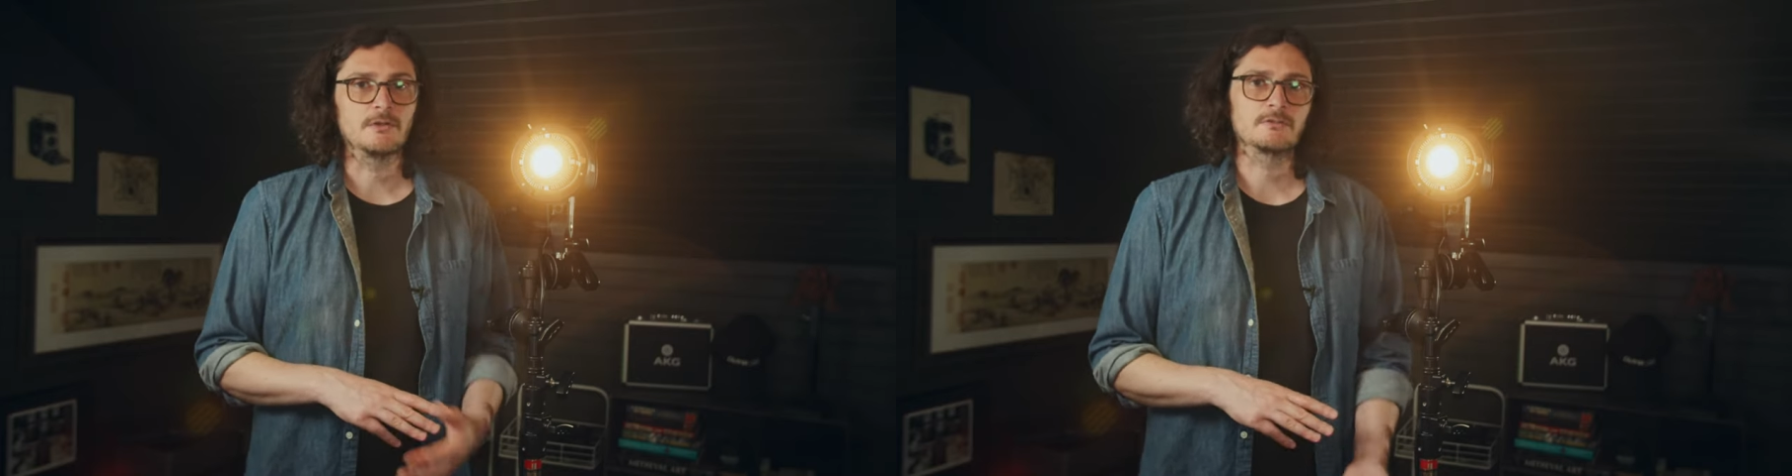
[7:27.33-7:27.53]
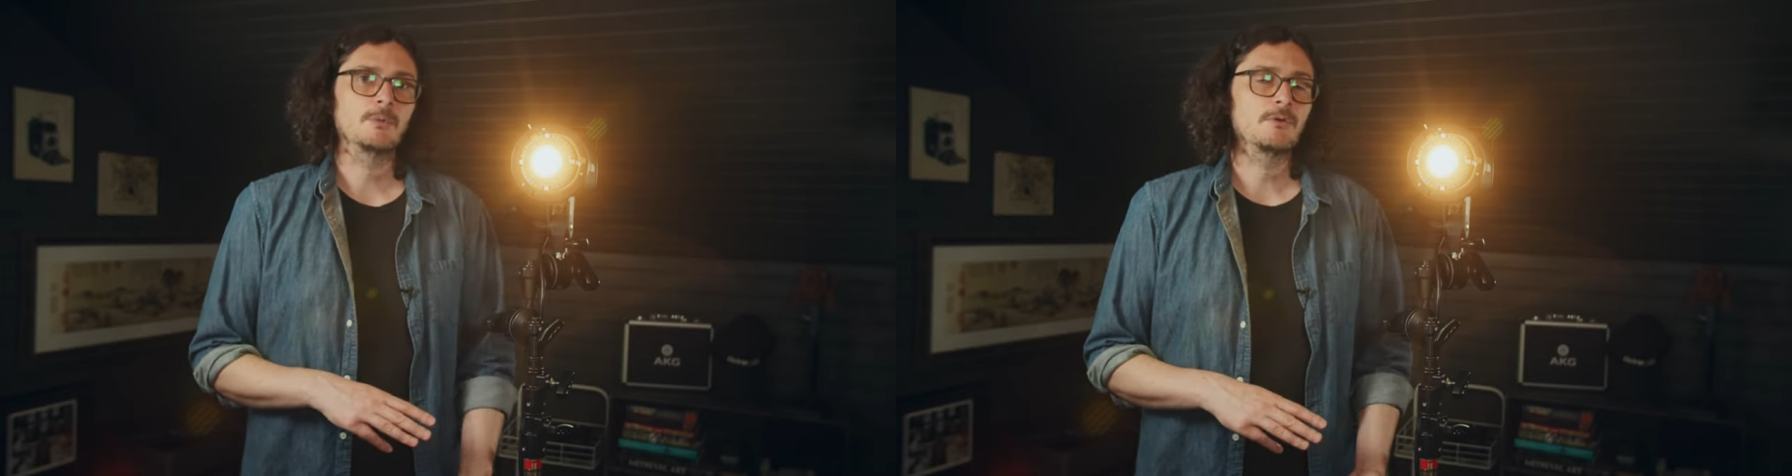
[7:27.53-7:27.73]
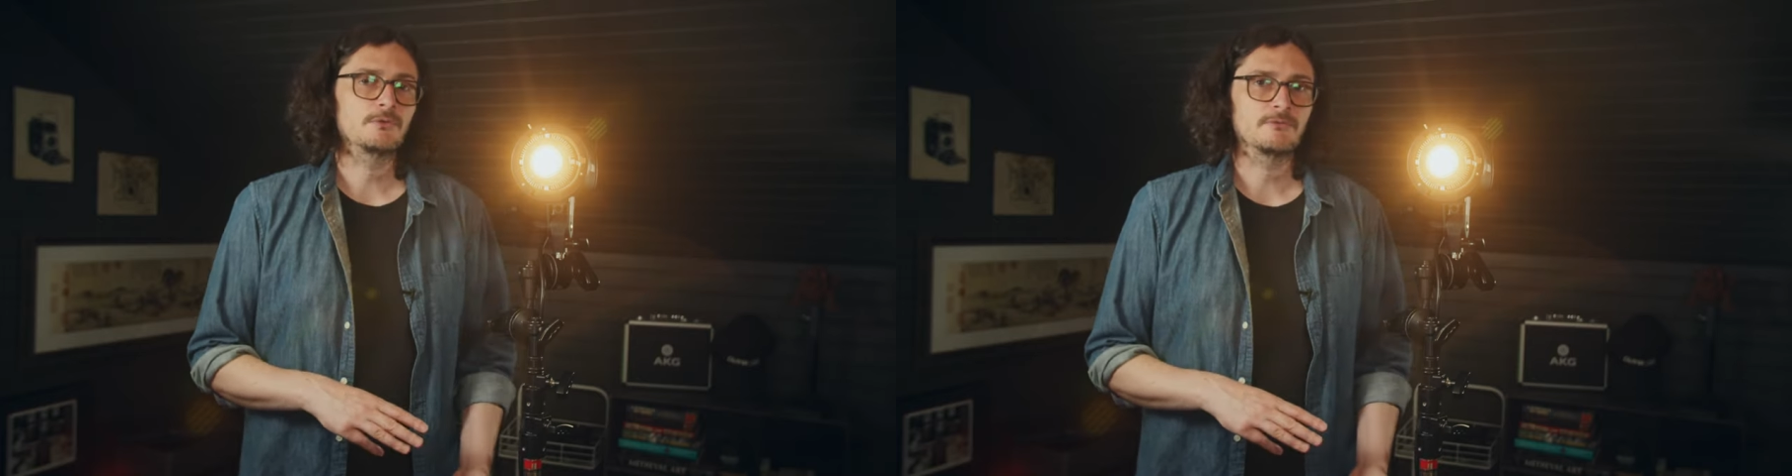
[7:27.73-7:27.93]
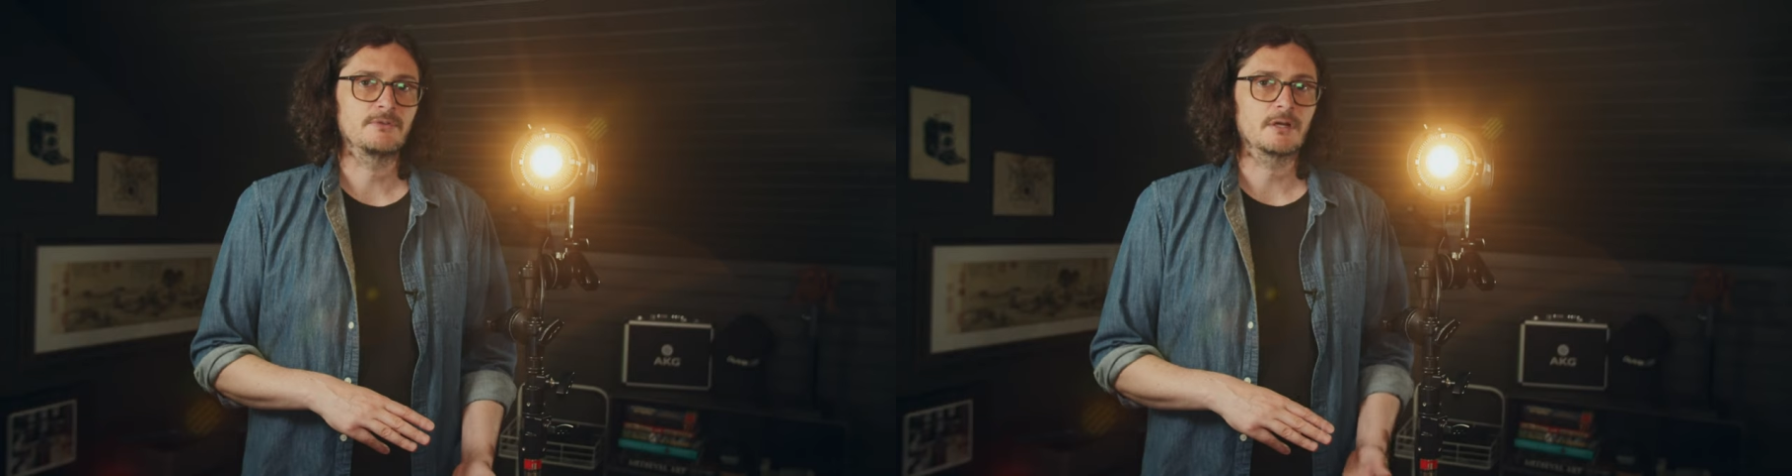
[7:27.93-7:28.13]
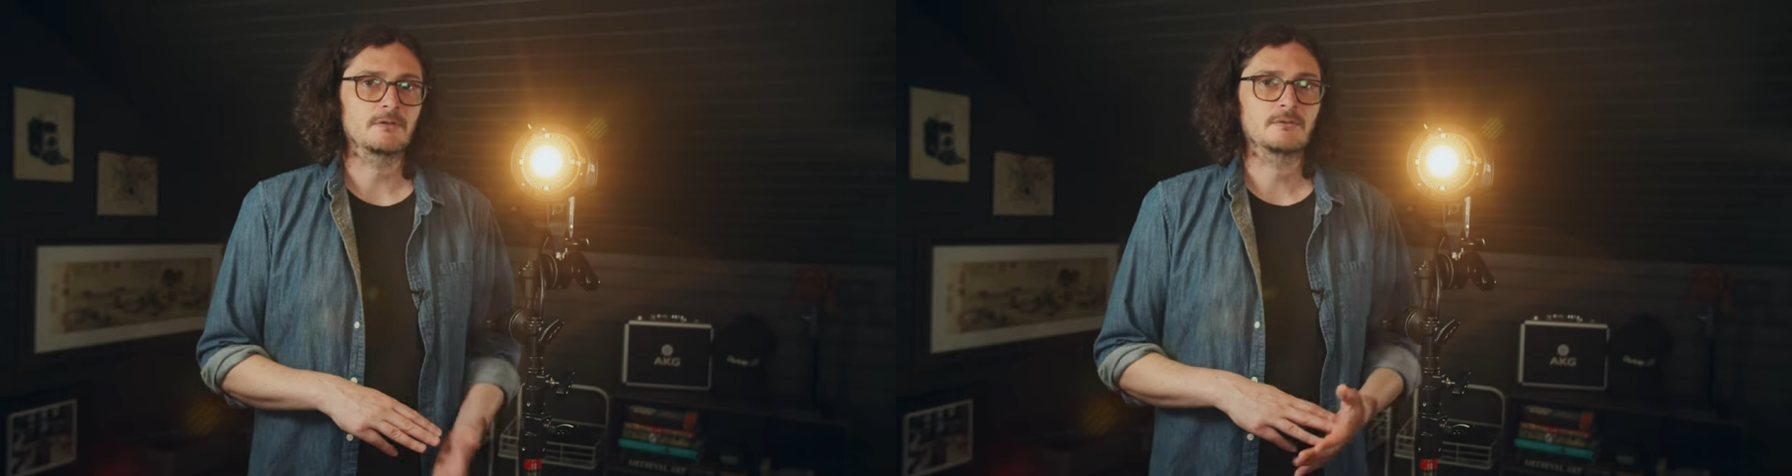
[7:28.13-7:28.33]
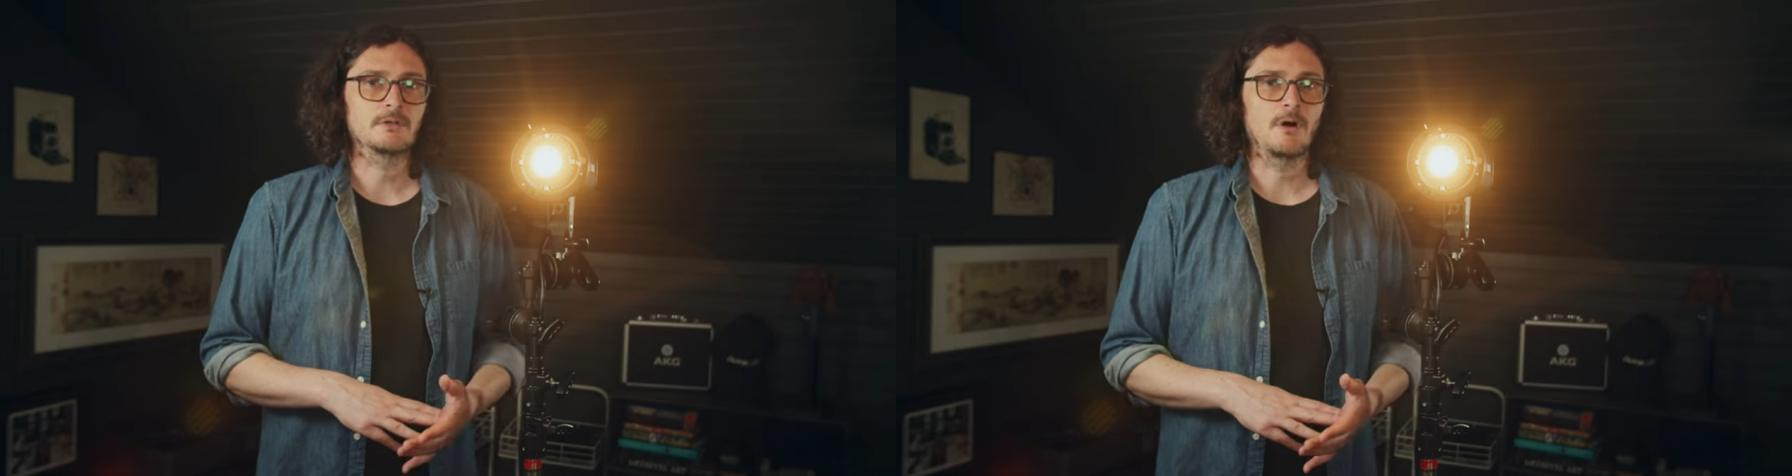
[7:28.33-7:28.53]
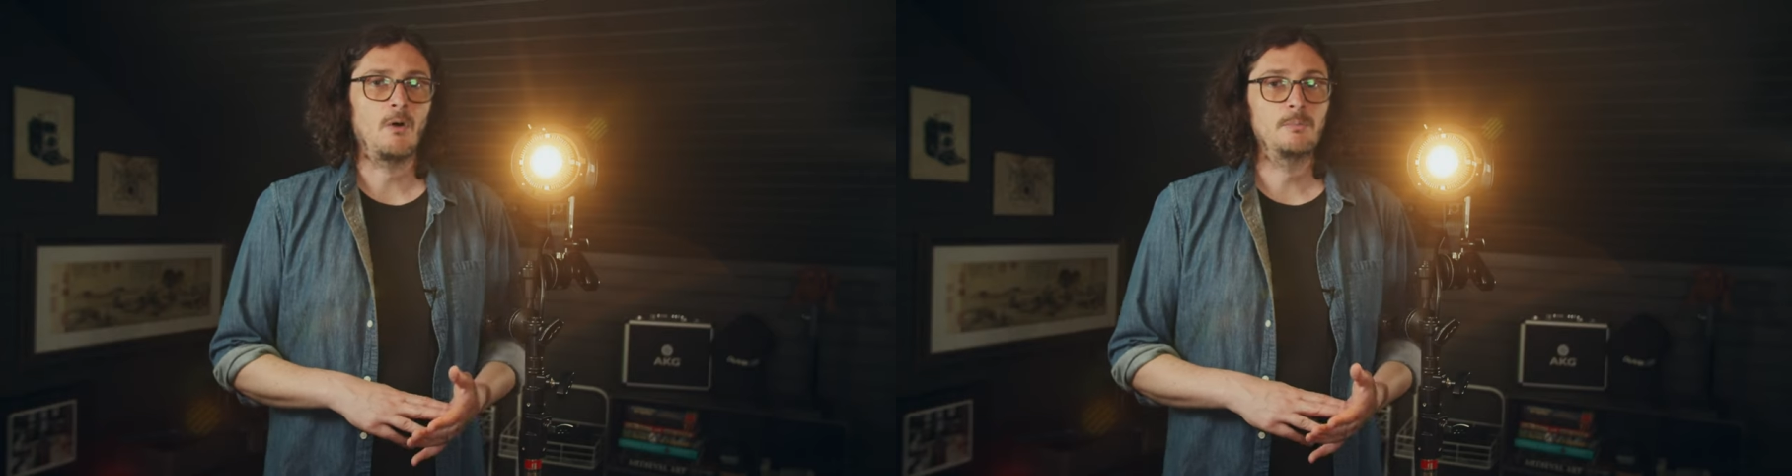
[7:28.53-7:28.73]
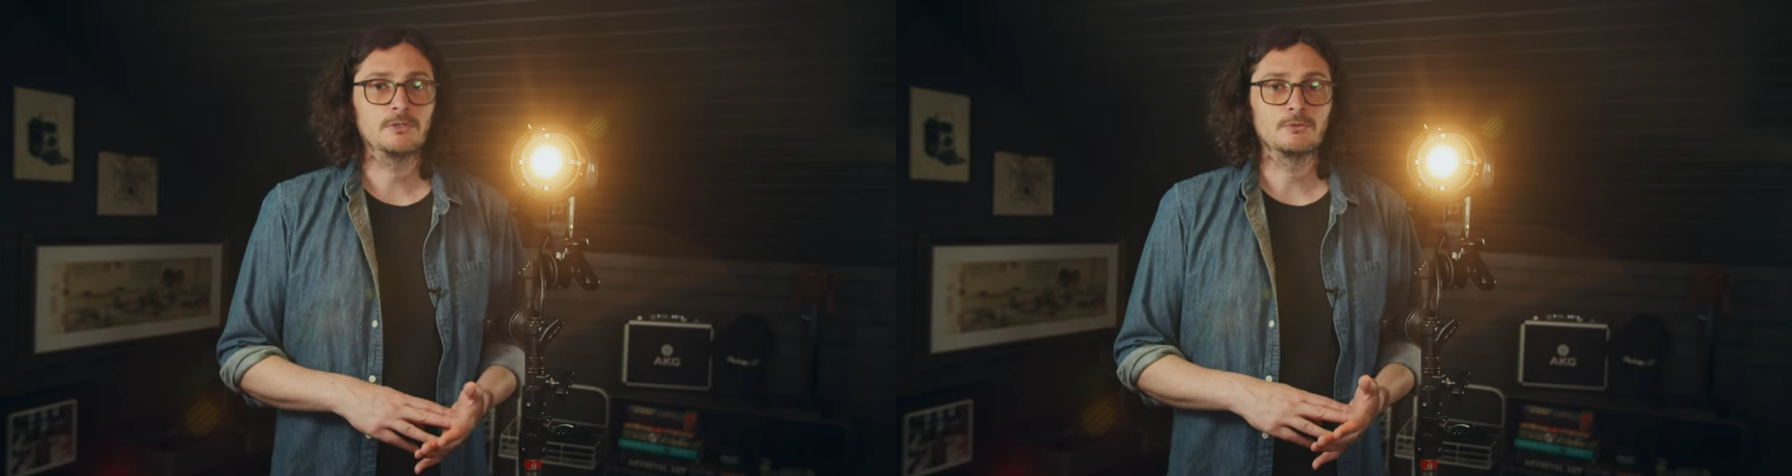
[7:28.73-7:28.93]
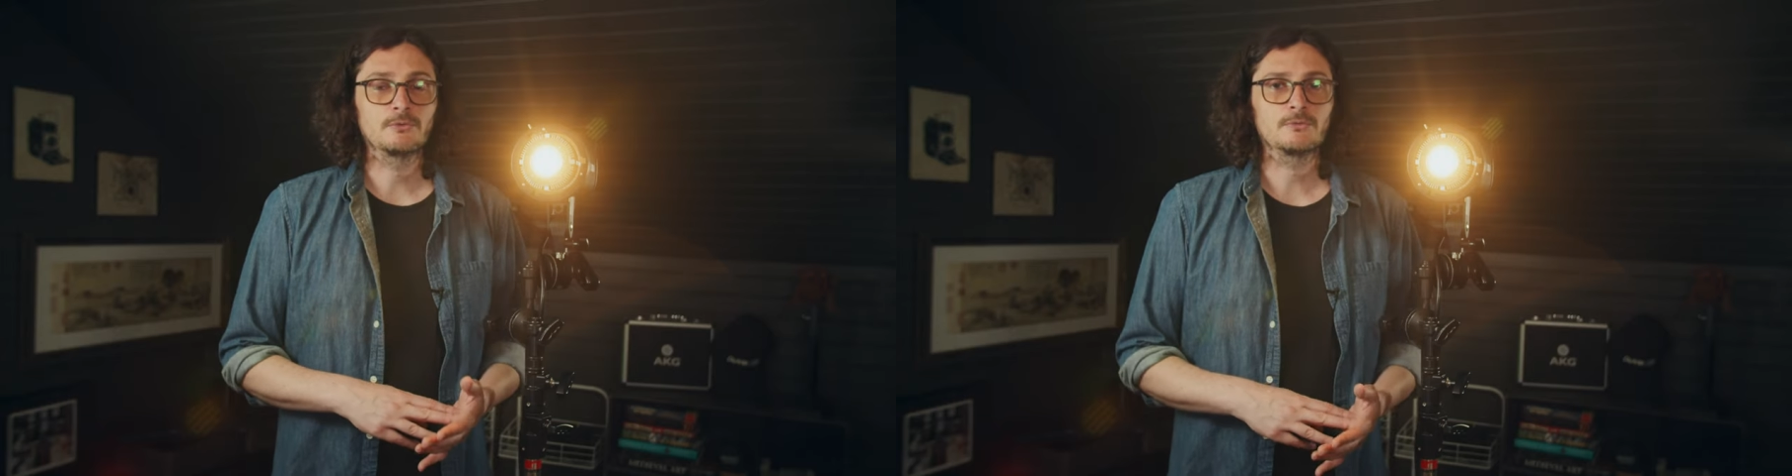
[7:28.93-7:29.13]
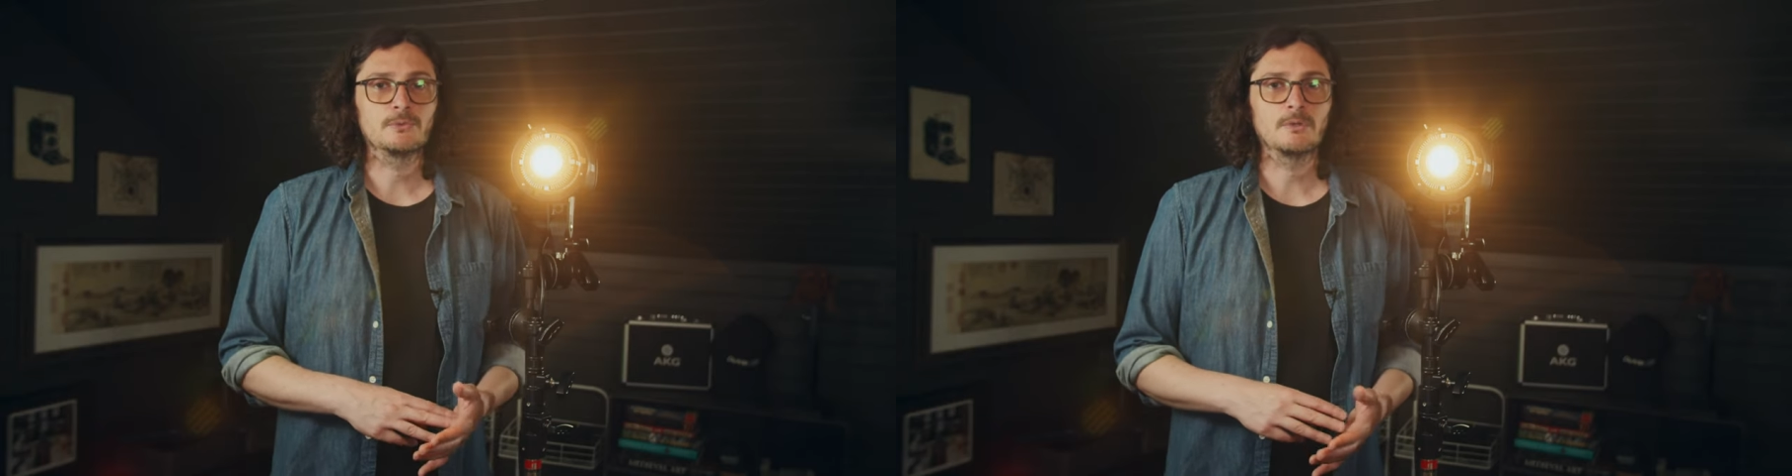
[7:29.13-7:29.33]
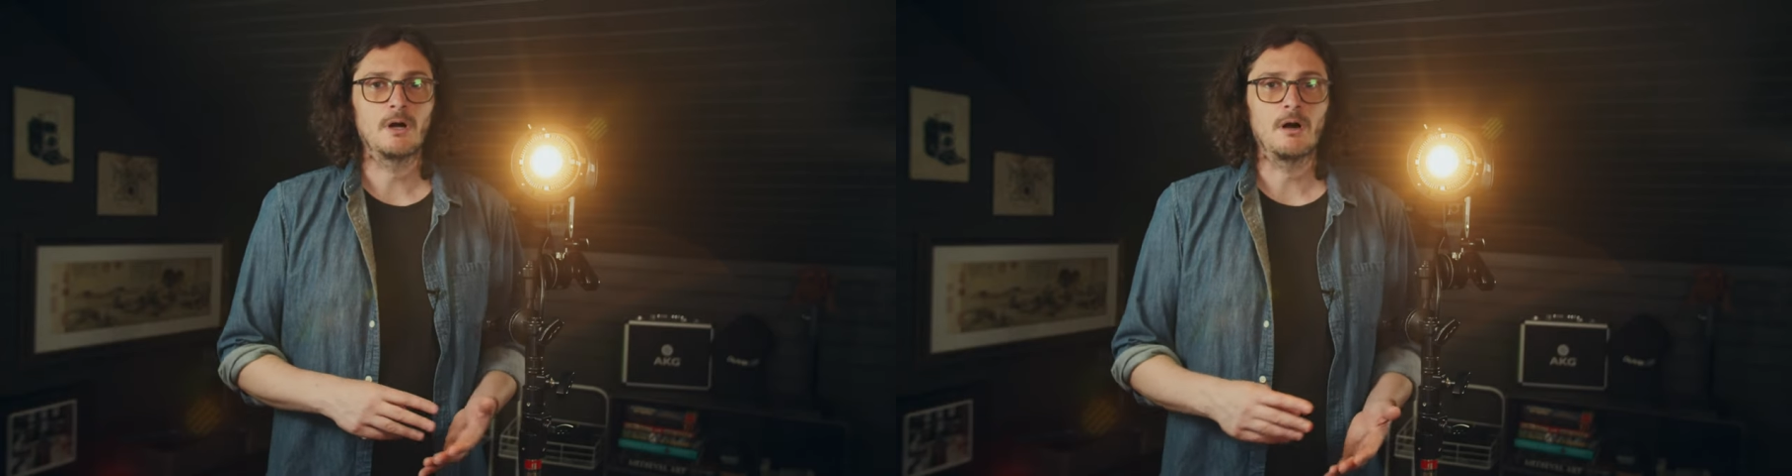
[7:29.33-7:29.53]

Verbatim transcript: and some of those effects could all be useful